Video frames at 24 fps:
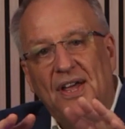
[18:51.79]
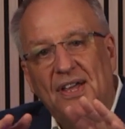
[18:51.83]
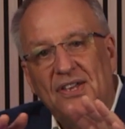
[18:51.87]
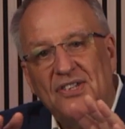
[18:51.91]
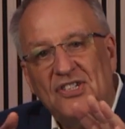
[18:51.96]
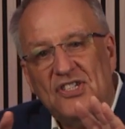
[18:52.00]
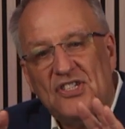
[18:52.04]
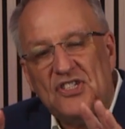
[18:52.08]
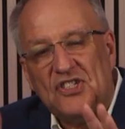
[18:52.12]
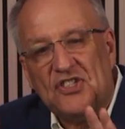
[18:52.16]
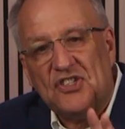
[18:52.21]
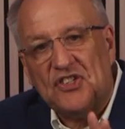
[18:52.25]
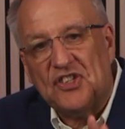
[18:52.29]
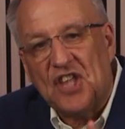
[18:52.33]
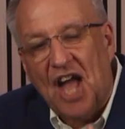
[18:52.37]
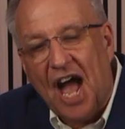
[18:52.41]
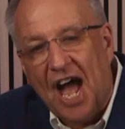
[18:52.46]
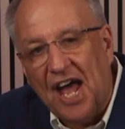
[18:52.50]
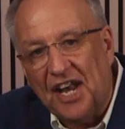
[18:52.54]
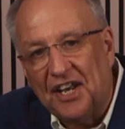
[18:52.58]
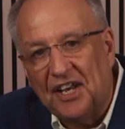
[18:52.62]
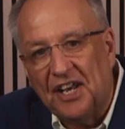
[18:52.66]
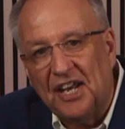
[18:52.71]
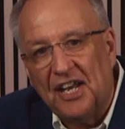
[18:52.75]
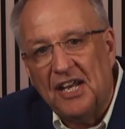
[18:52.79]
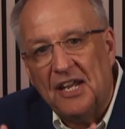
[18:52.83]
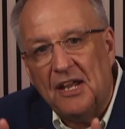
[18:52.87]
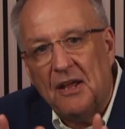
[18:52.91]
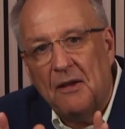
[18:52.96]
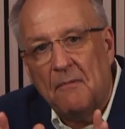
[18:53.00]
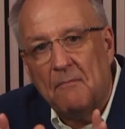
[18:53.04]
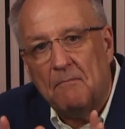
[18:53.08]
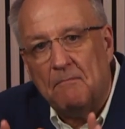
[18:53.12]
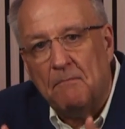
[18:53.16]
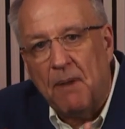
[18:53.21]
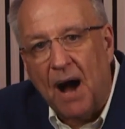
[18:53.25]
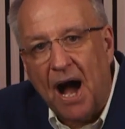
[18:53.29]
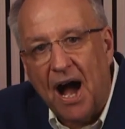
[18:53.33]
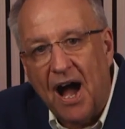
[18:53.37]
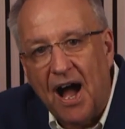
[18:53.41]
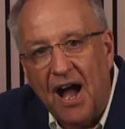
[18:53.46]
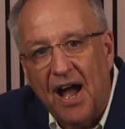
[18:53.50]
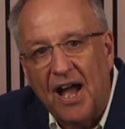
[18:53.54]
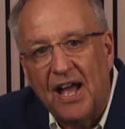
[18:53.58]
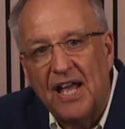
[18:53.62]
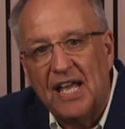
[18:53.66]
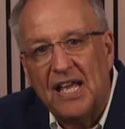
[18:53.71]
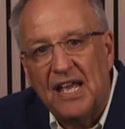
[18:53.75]
standing
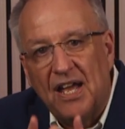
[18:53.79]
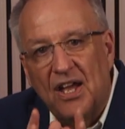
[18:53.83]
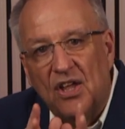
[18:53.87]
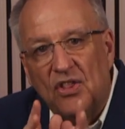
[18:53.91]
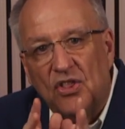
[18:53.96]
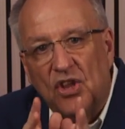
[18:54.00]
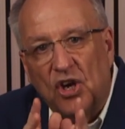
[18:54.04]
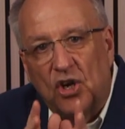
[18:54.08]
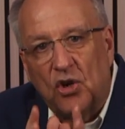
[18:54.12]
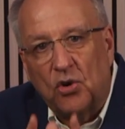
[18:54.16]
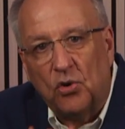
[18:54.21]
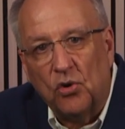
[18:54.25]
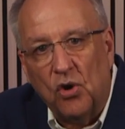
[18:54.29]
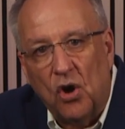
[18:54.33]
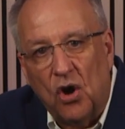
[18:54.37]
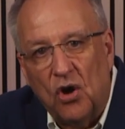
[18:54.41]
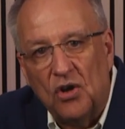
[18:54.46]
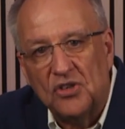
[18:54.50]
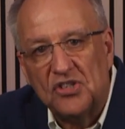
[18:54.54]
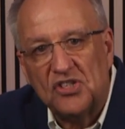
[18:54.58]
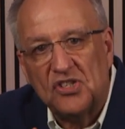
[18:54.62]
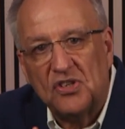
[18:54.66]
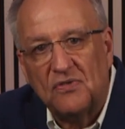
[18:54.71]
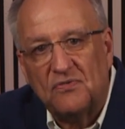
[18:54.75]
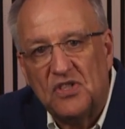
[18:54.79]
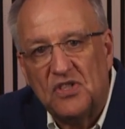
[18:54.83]
by the cross of